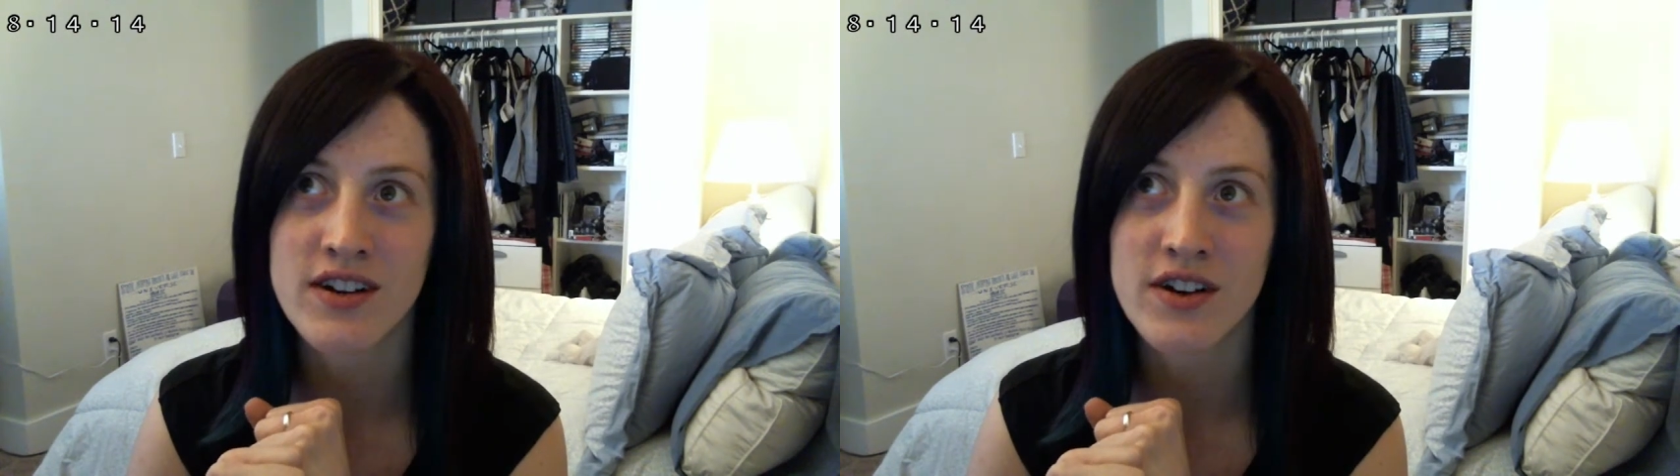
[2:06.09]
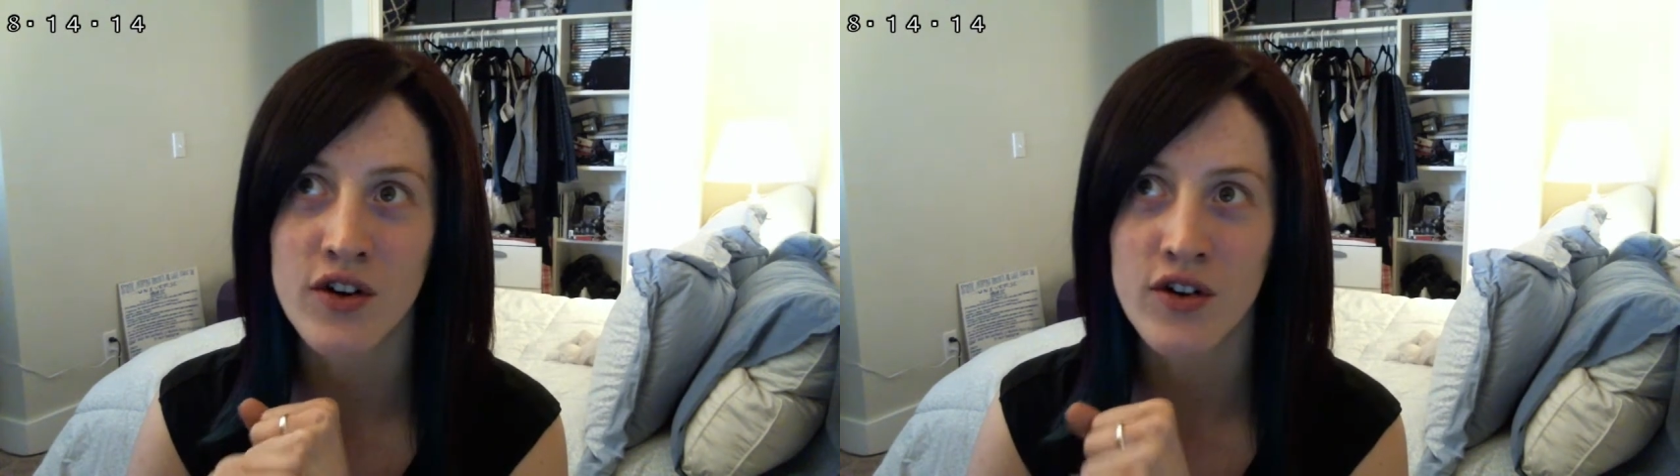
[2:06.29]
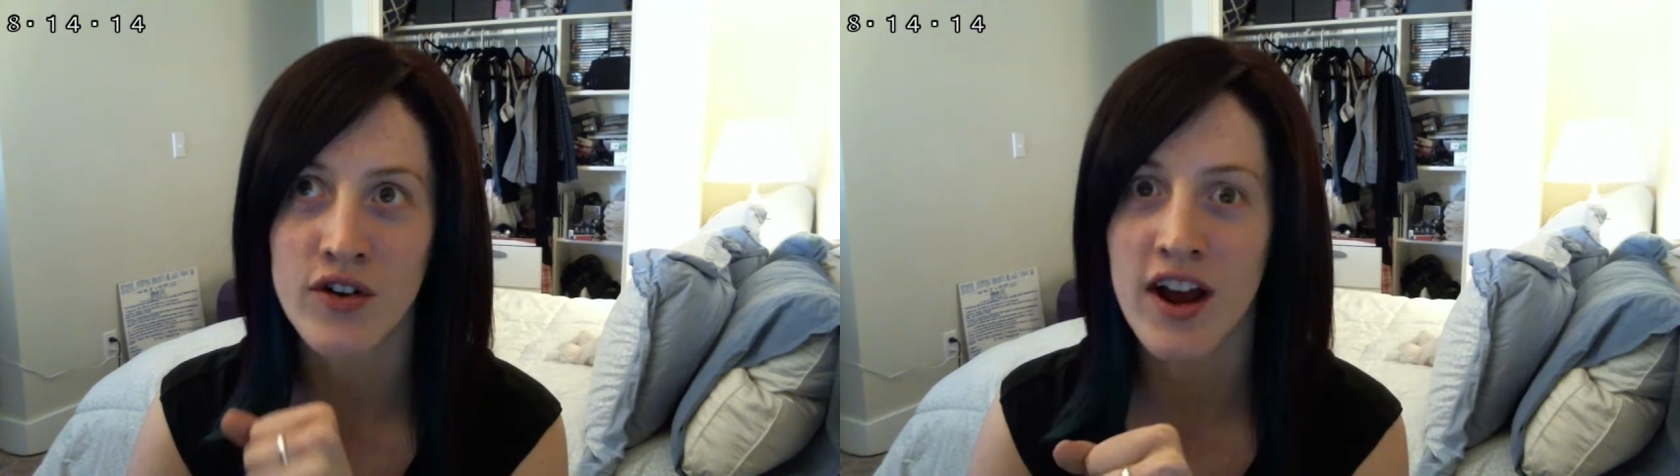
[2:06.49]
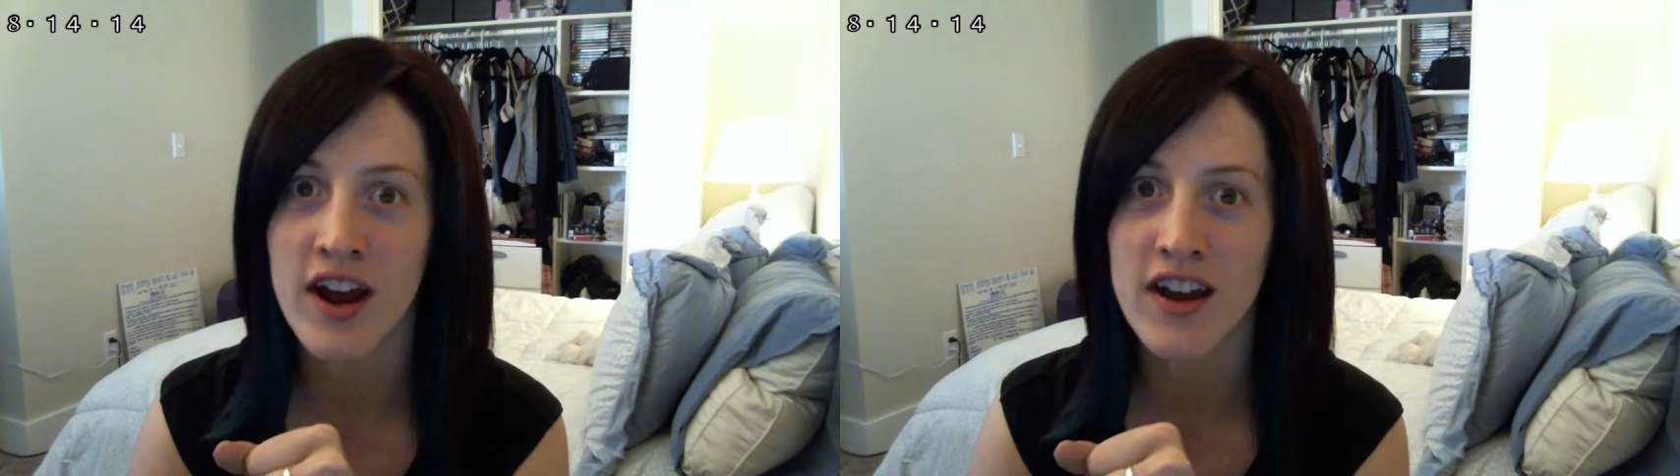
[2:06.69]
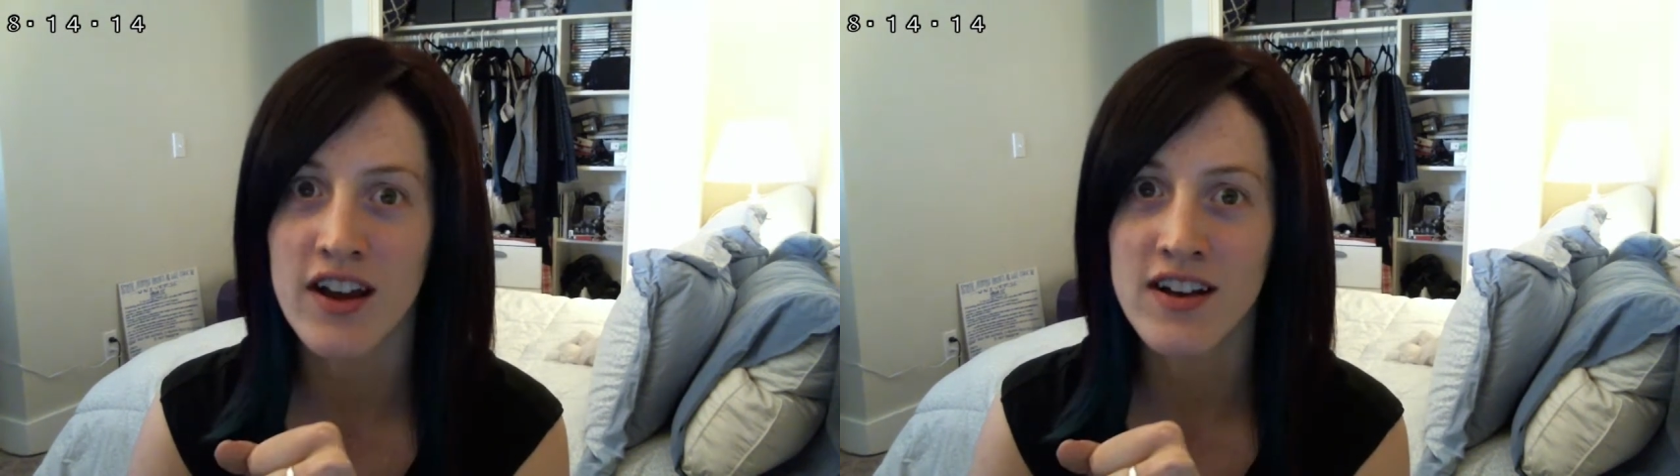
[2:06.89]

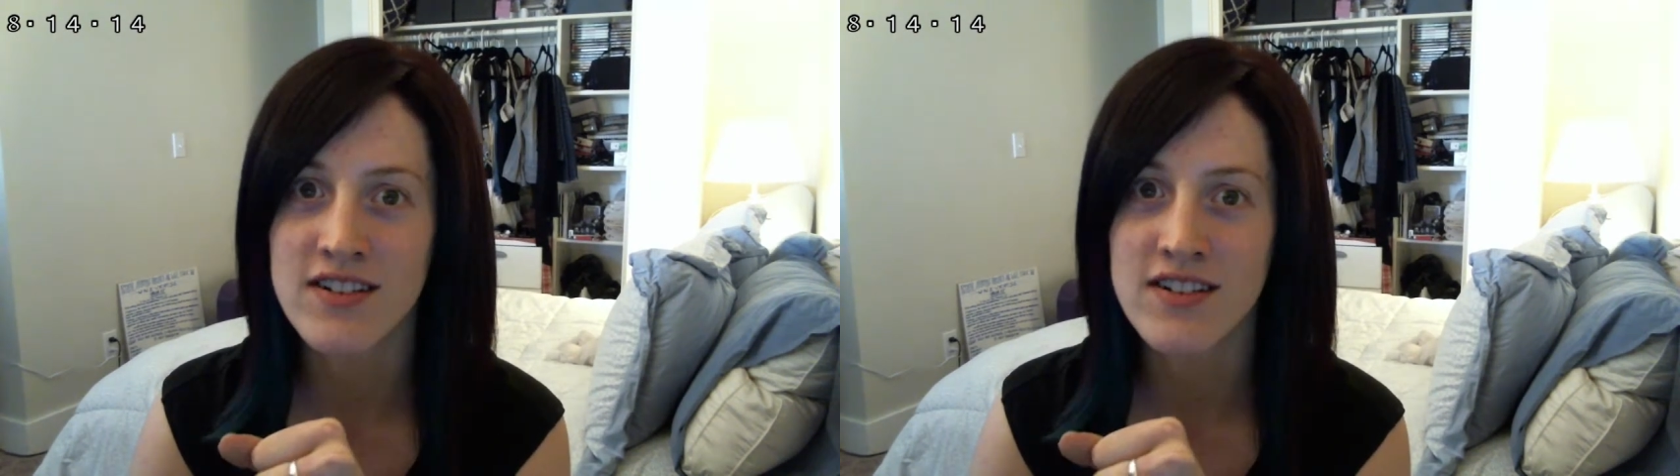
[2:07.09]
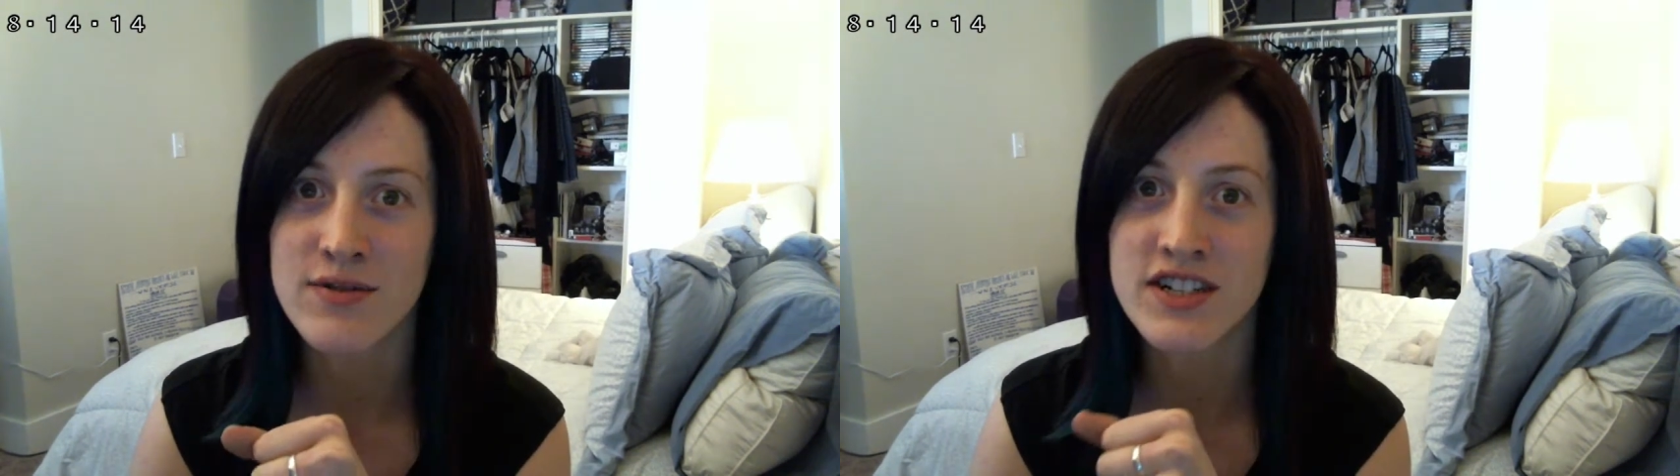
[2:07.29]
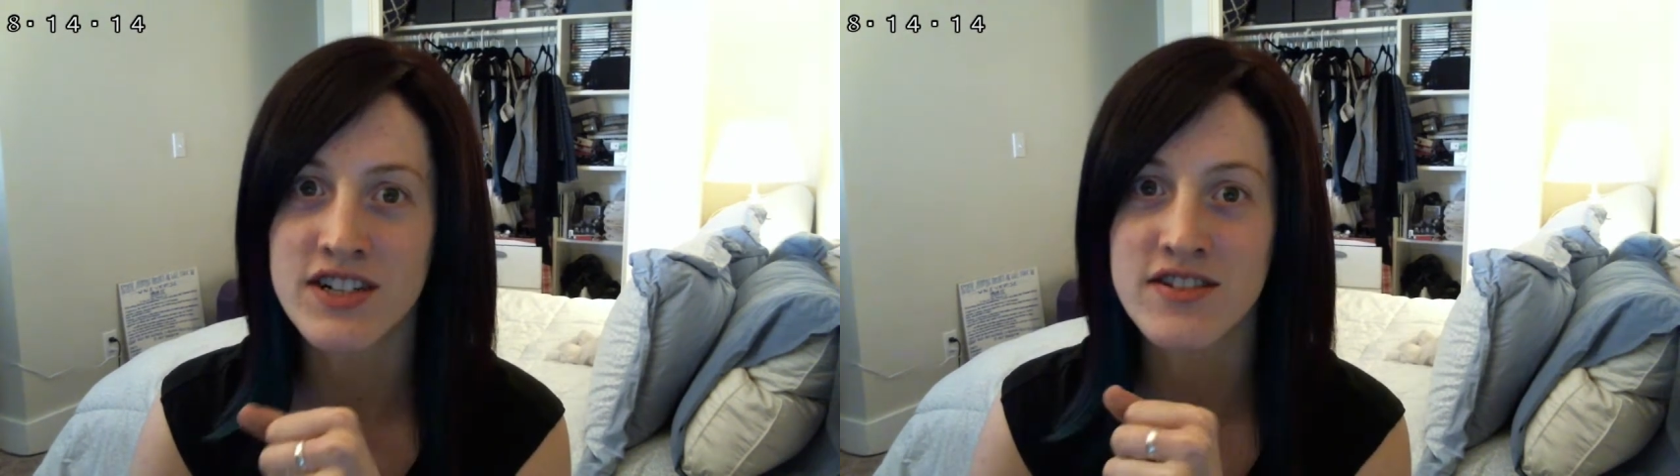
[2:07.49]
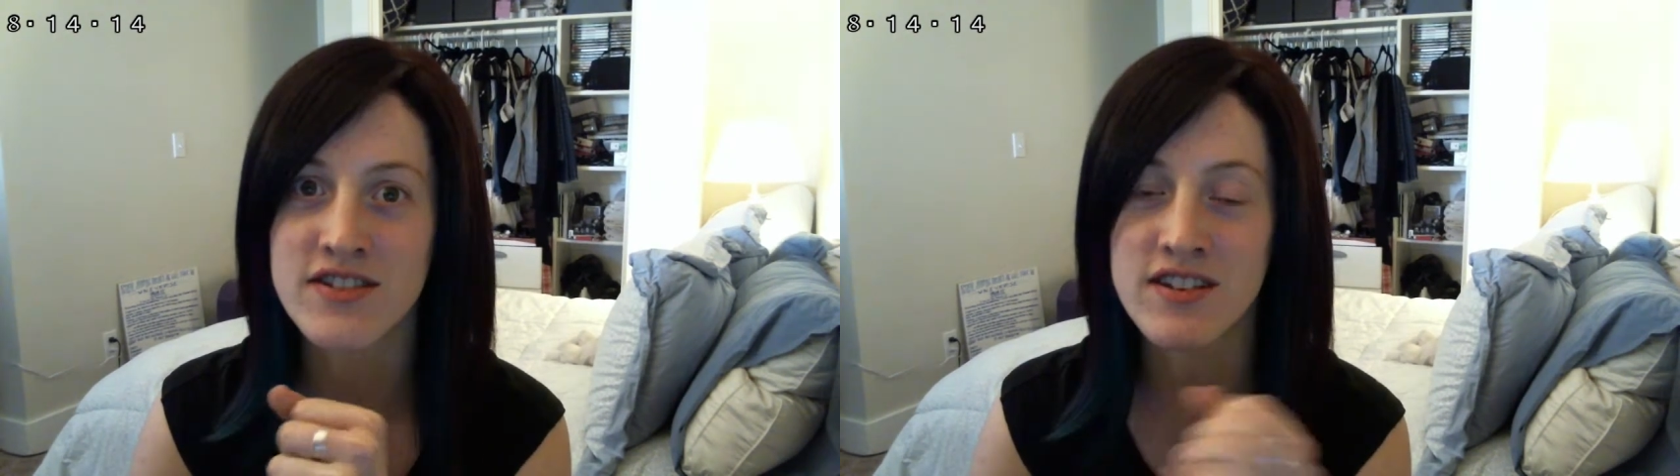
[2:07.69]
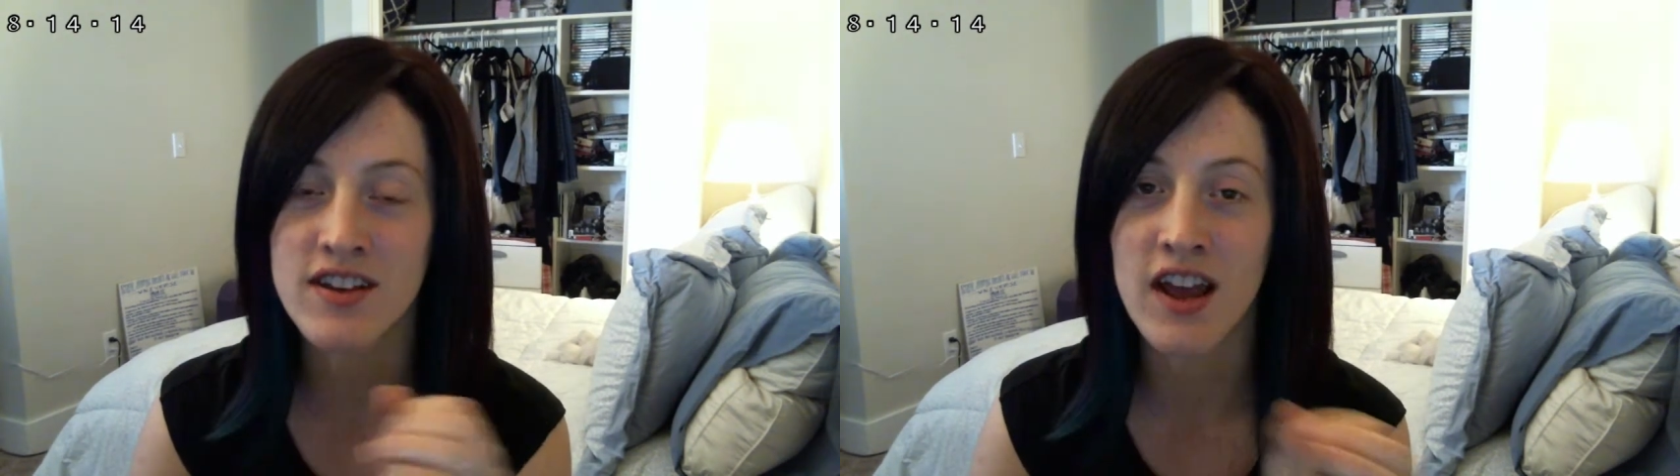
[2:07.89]
Grey, which is